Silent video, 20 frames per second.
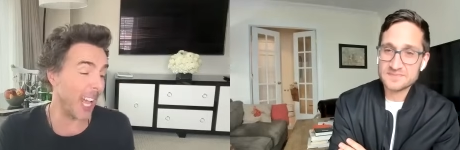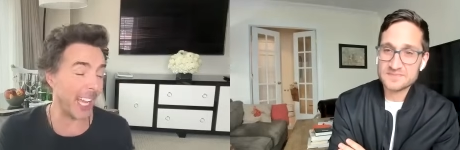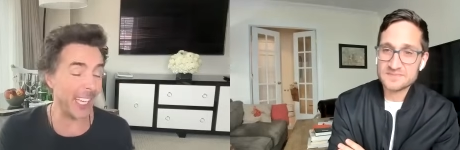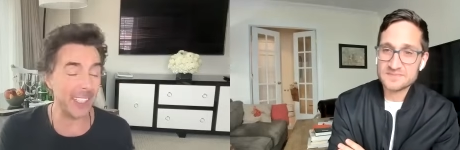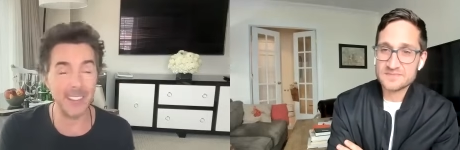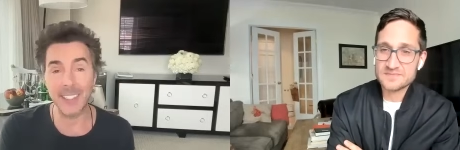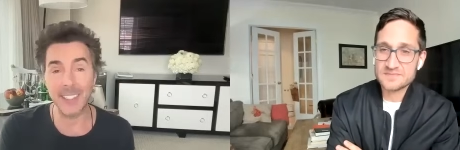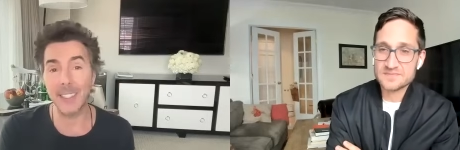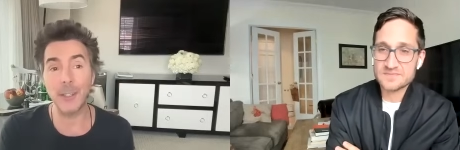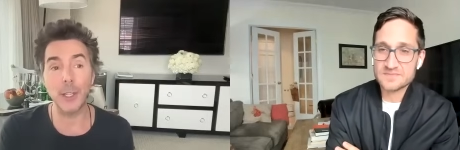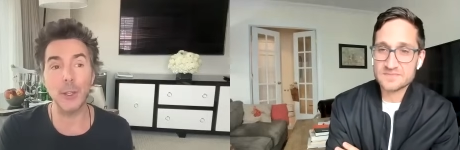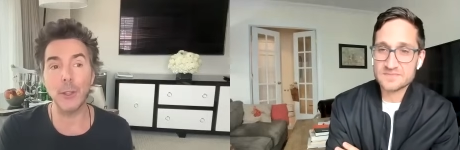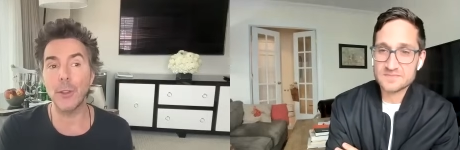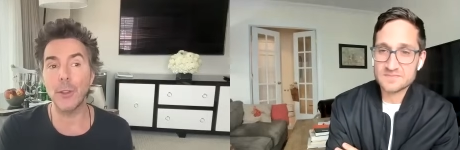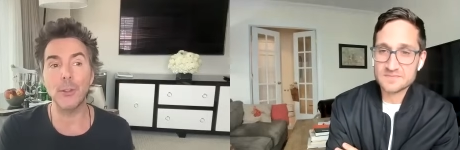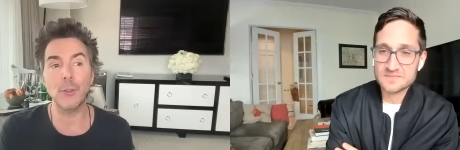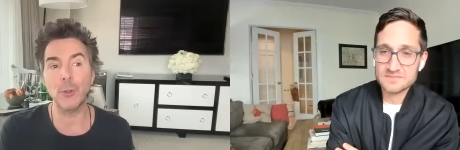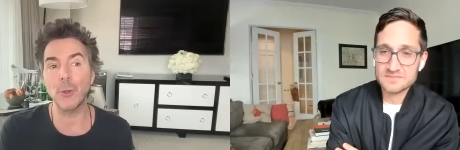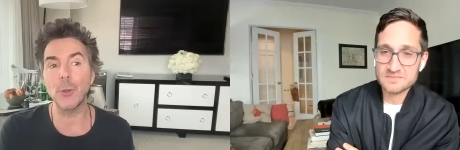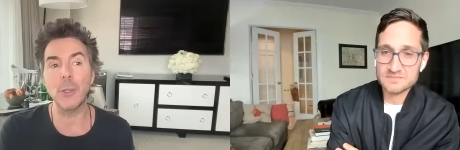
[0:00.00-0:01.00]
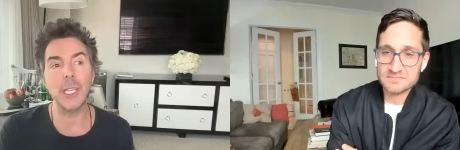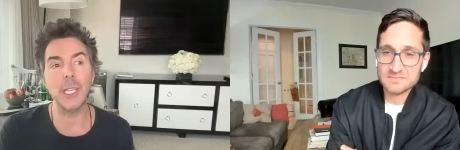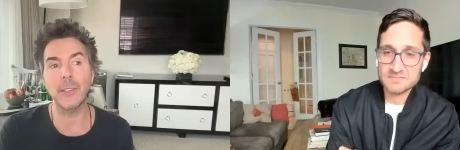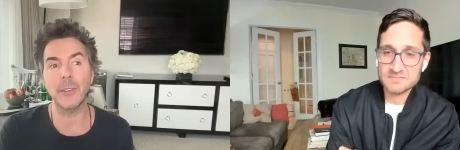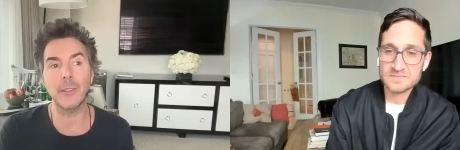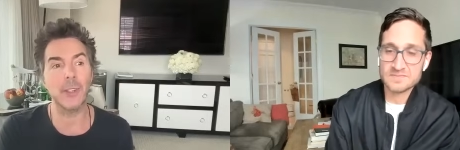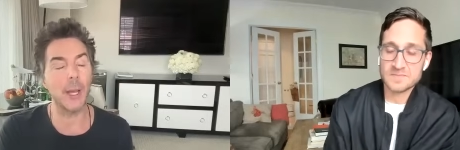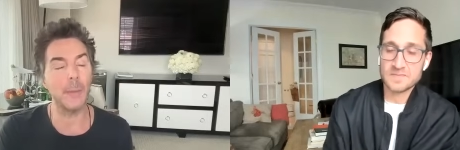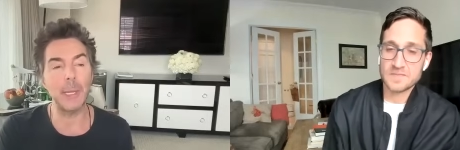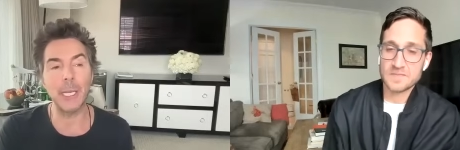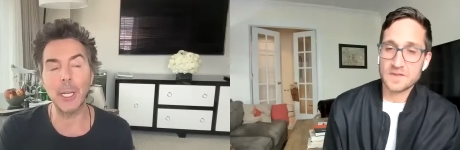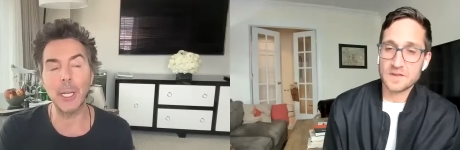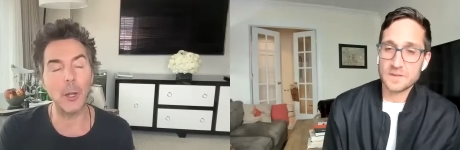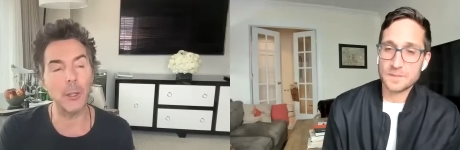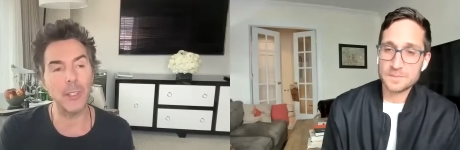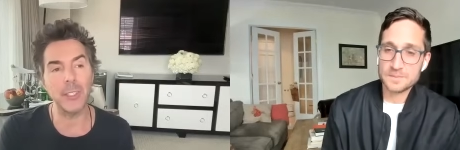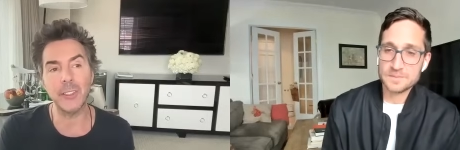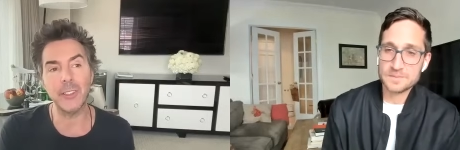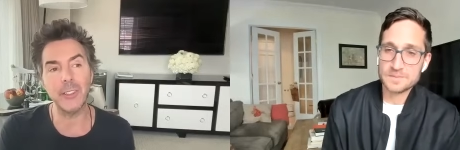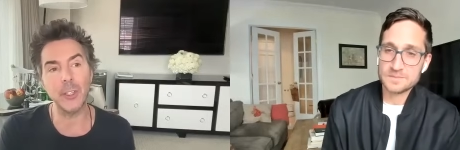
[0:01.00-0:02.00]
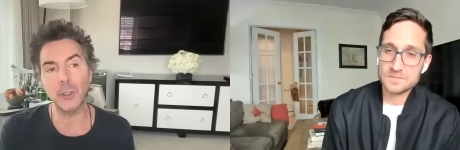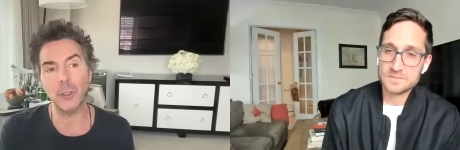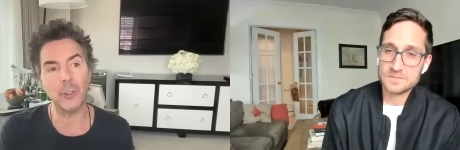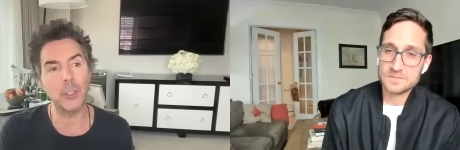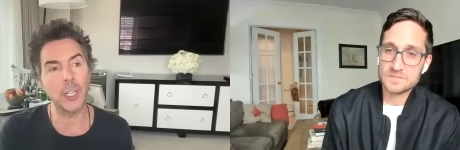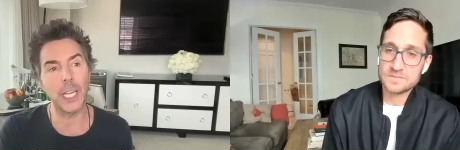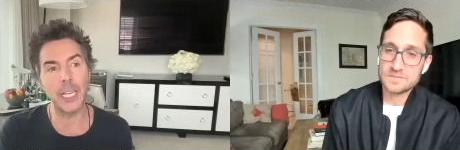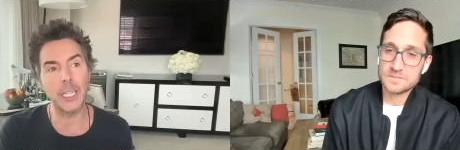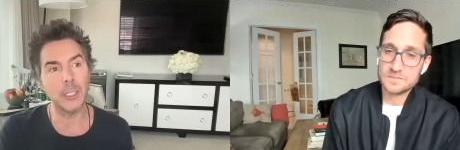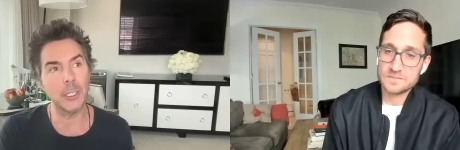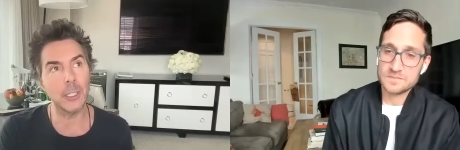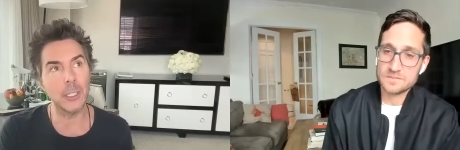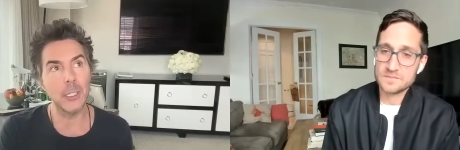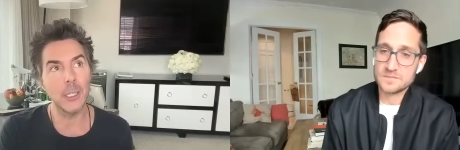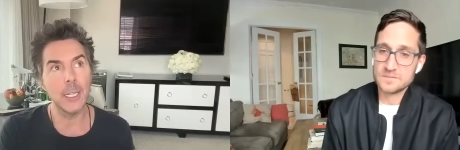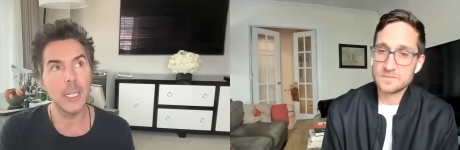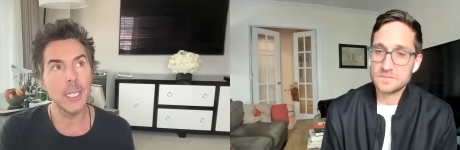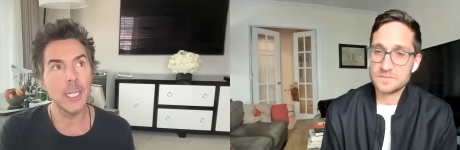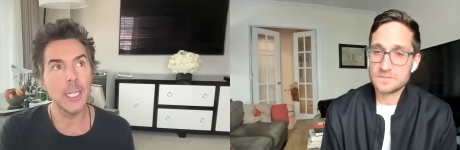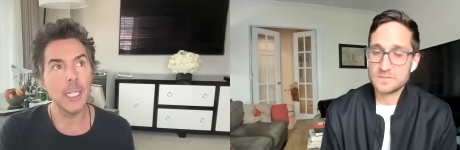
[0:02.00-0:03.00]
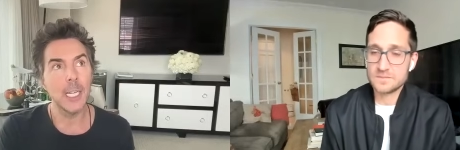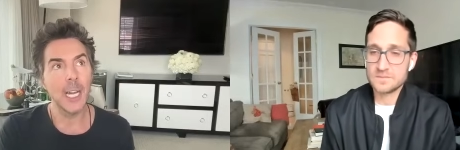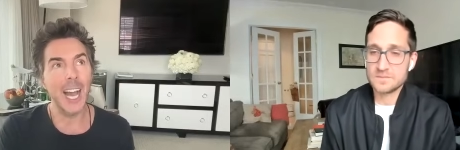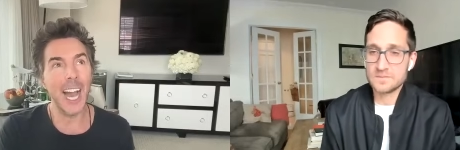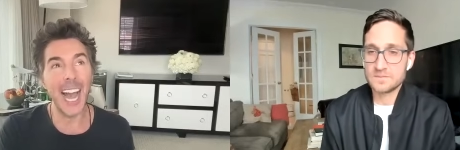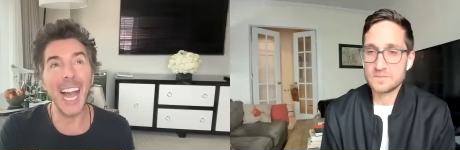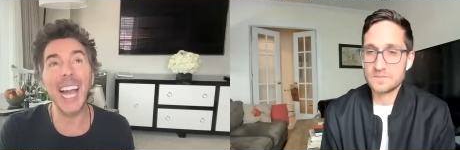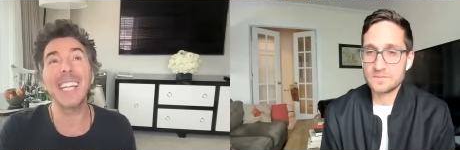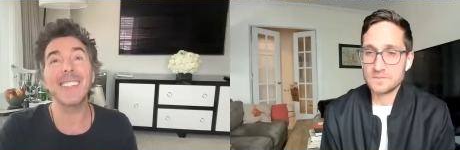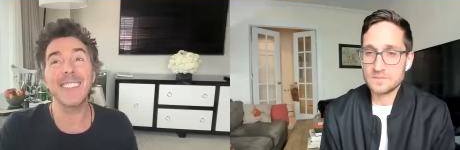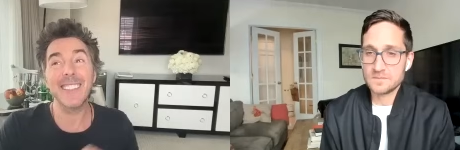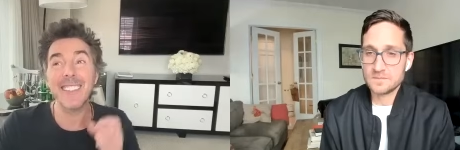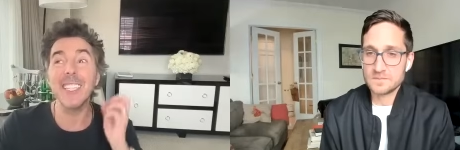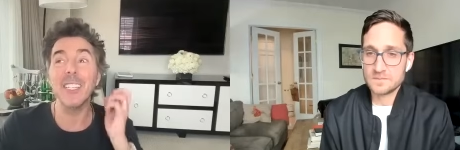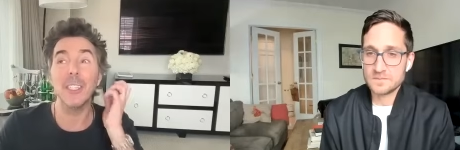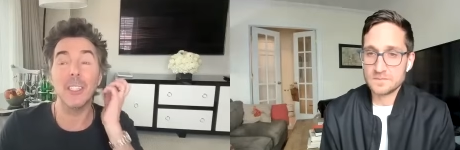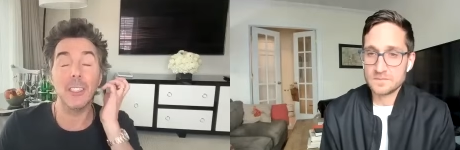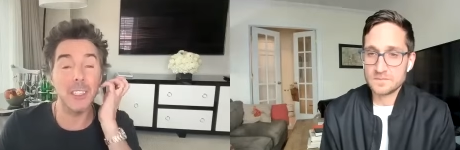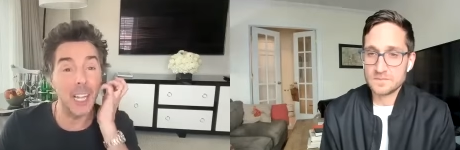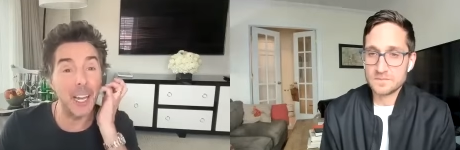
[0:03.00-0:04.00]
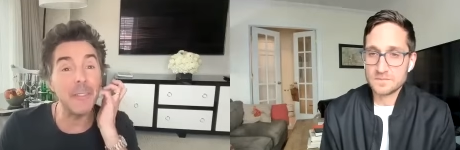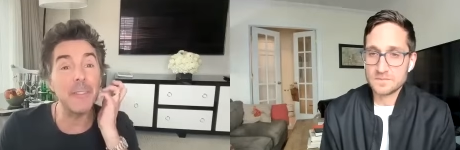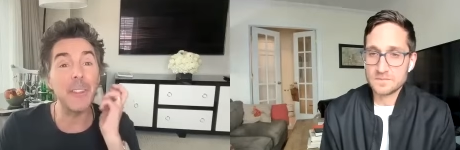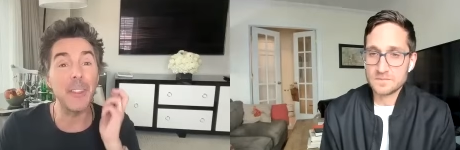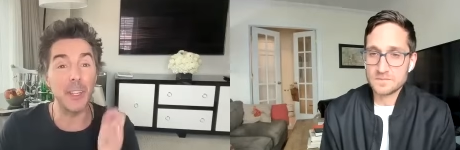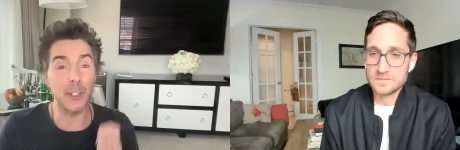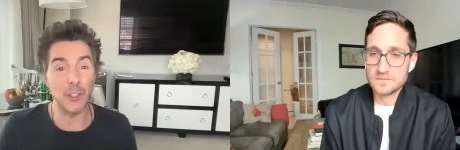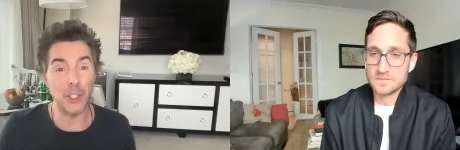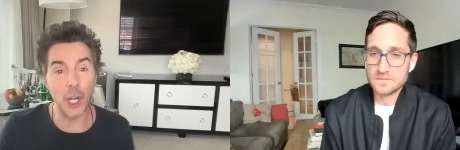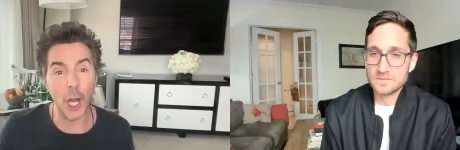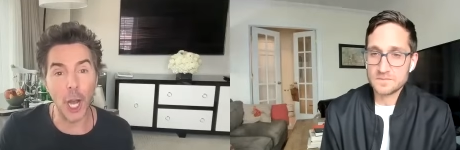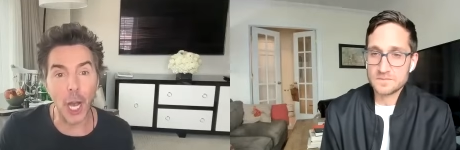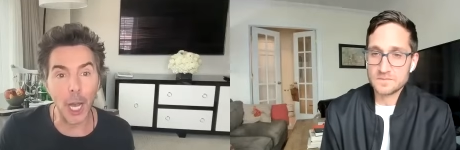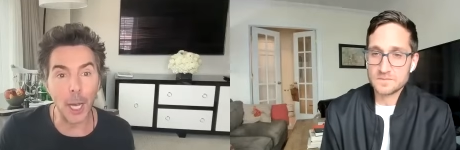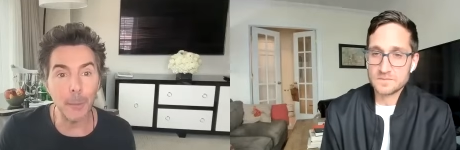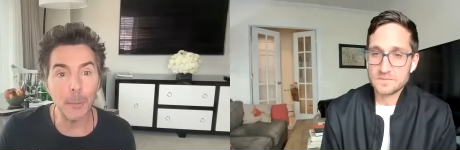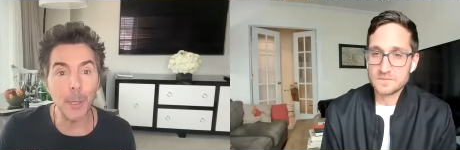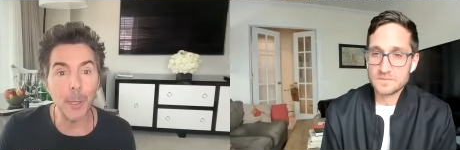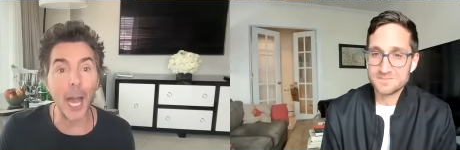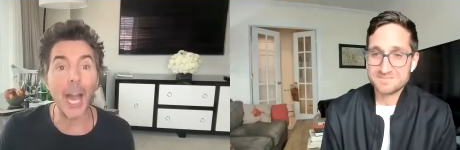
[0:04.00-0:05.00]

Speaker 1: nice. And the, the truth is, I mean, all these years later, I still love the job.